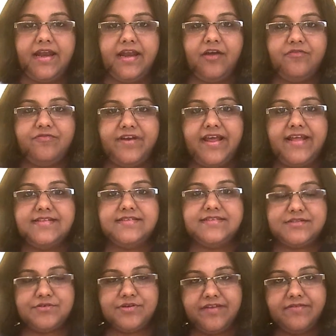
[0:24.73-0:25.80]
Now
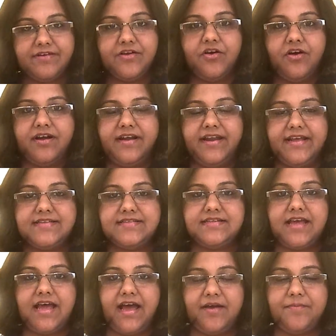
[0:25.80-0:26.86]
friends, to give a
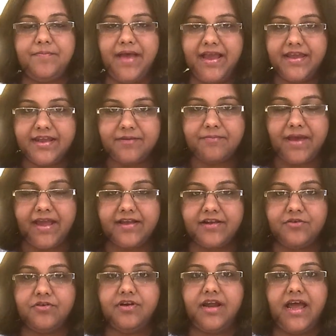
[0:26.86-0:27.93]
context, uh, back in
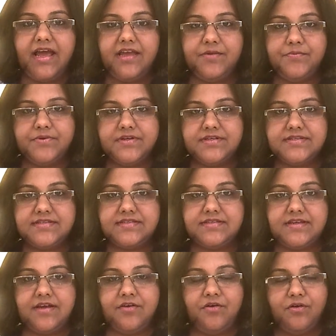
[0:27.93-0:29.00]
Bangalore, I
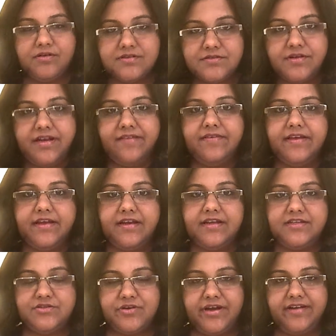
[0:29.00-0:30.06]
was uh, also living
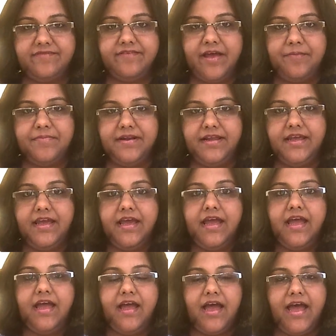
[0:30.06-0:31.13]
in a joint family,
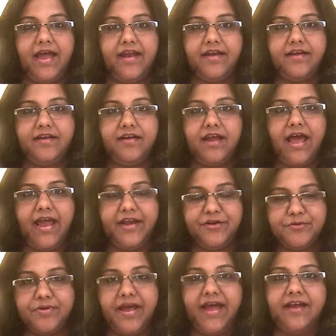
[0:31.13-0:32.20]
and
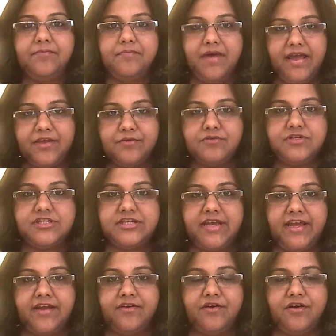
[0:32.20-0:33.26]
I too had my own
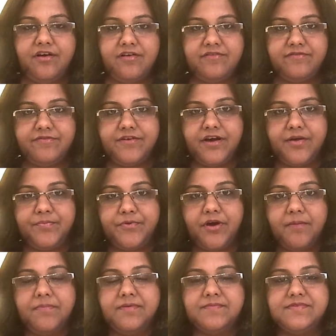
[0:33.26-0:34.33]
share of uh,
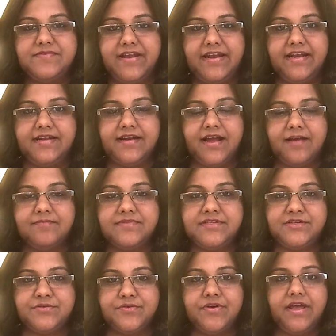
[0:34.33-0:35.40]
problems when it
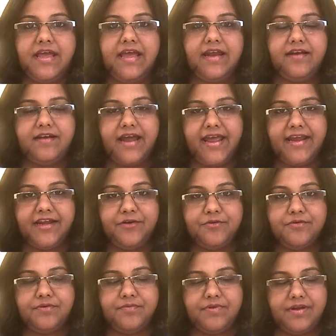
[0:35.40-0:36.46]
comes to trying
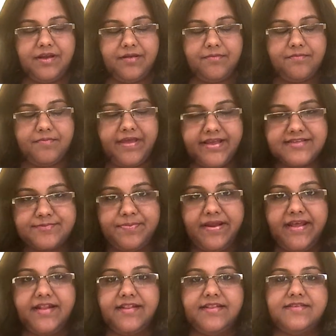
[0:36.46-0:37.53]
to um,
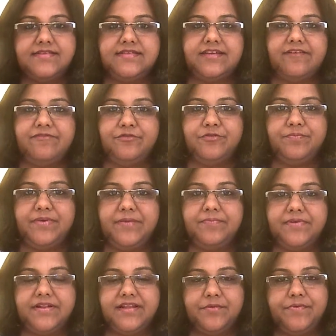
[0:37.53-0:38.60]
explain stuff to
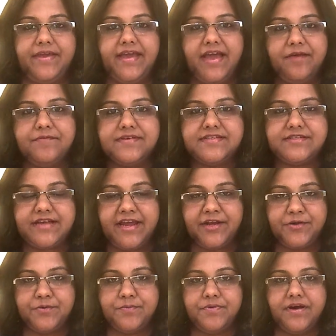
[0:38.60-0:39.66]
people the way I was
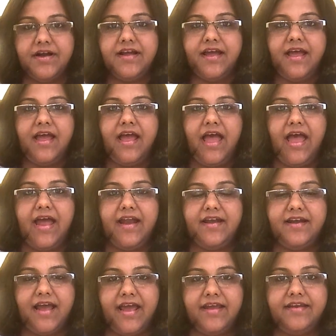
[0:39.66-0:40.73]
trying to work.
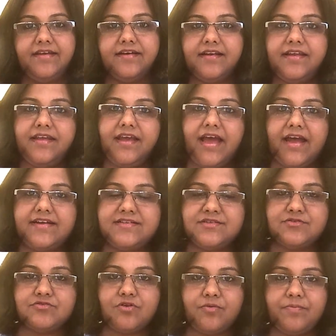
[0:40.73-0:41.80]
And I really had
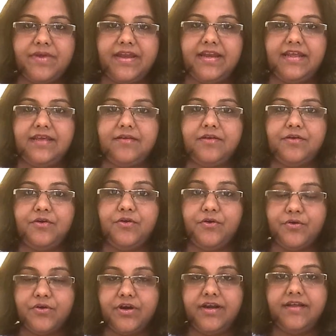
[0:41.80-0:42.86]
so many
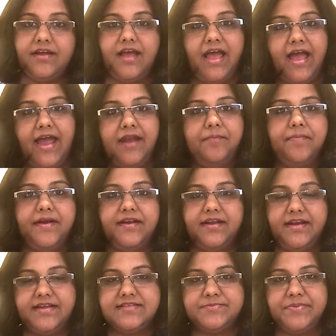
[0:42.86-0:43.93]
good and
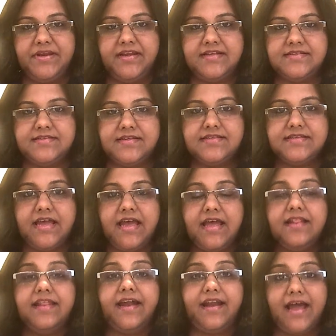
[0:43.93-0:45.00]
bitter experiences
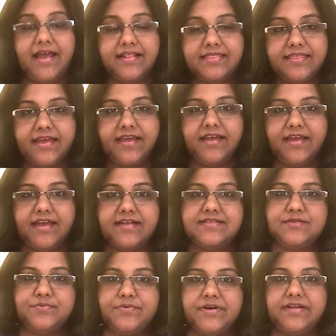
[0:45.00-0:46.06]
that I think
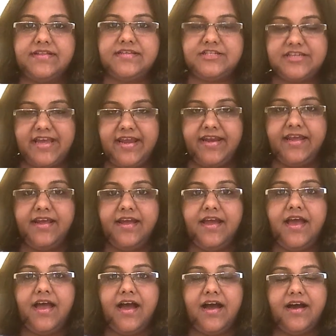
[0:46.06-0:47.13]
it's worth sharing.
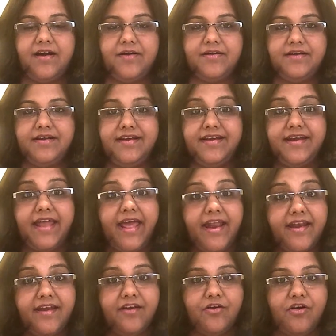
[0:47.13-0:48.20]
uh,
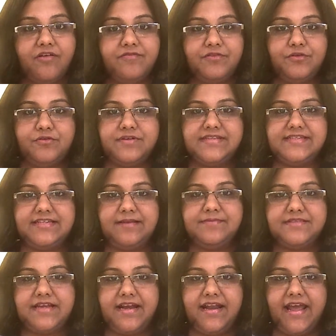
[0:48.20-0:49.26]
ten of those
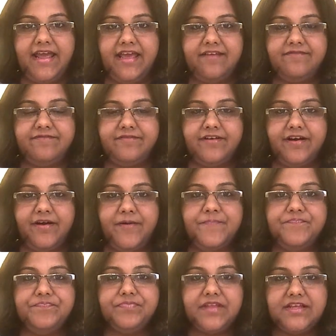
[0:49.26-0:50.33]
tips that I have uh,
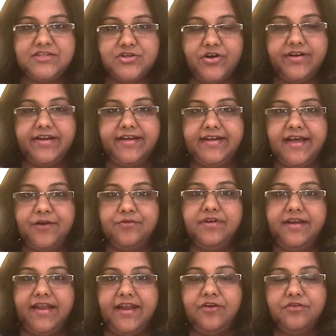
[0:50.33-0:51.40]
jotted
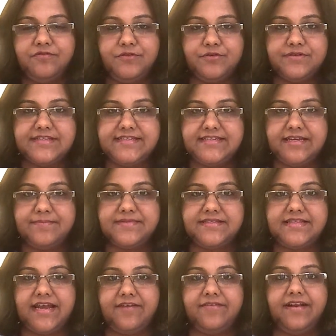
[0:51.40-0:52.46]
down, ten of those
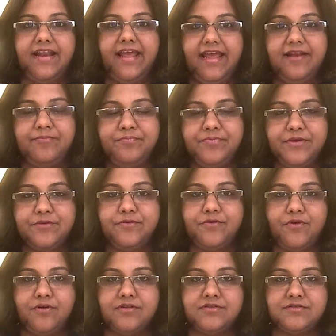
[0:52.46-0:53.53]
tips that will help you
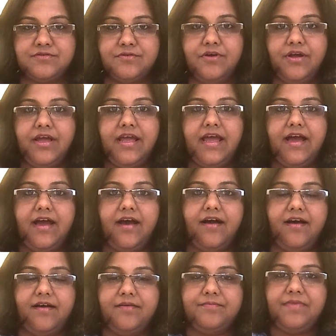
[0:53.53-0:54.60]
also
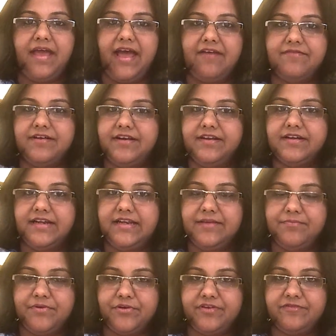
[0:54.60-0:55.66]
um, have a
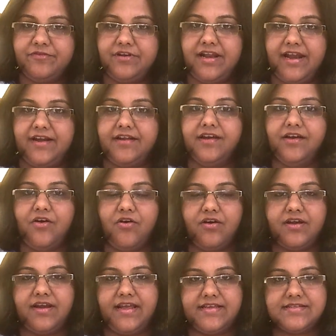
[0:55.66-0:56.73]
really beautiful and a
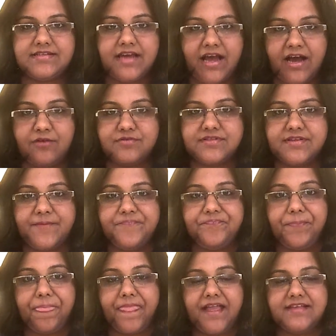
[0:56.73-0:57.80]
organized house.
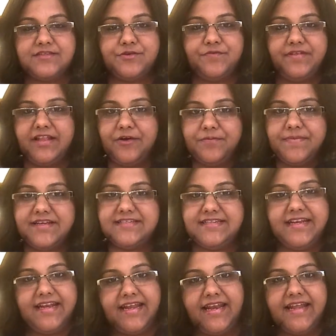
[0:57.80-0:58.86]
So without much
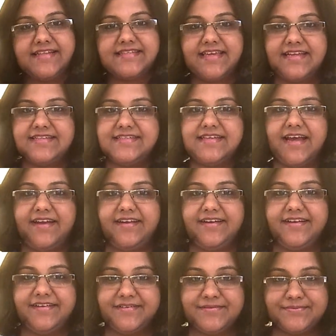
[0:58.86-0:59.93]
delay, let's get
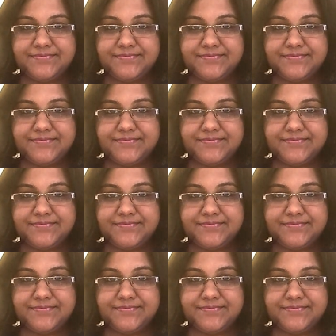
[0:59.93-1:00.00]
started.